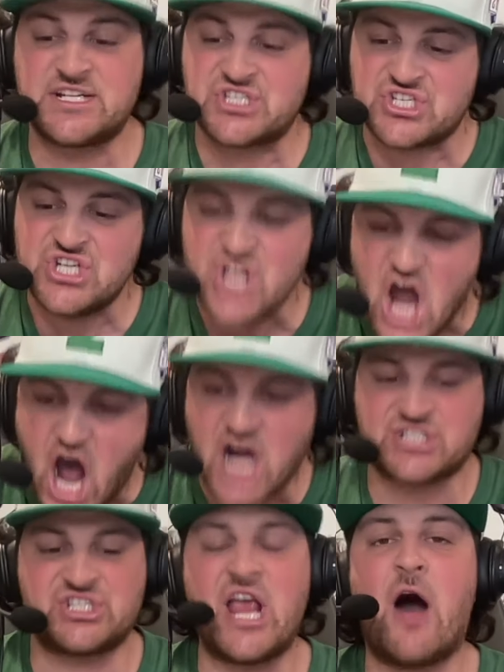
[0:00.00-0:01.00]
It's
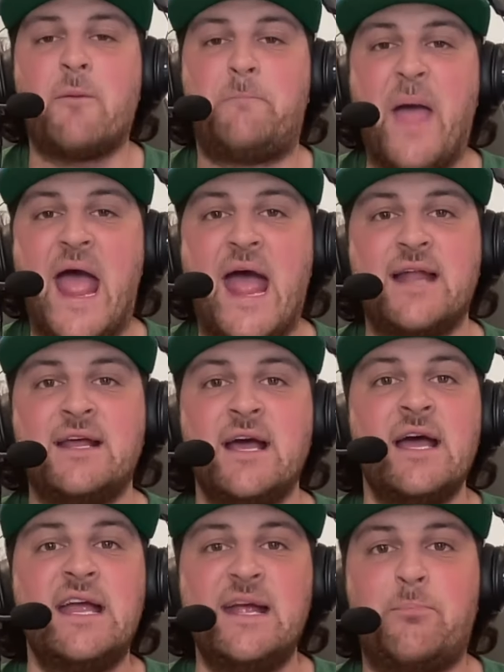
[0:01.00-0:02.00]
nuts how bad
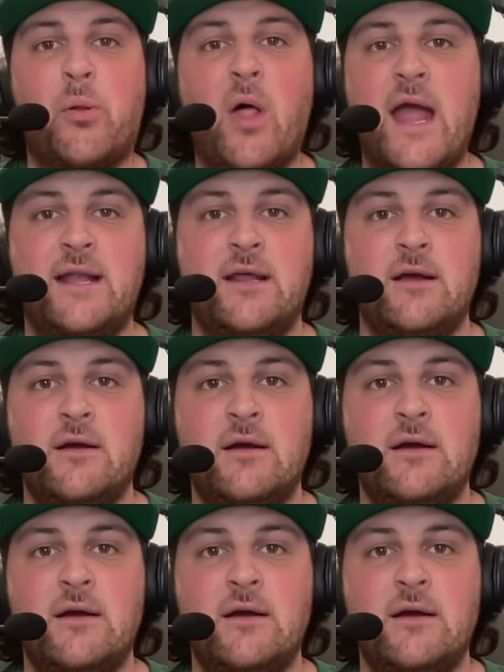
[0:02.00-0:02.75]
he played.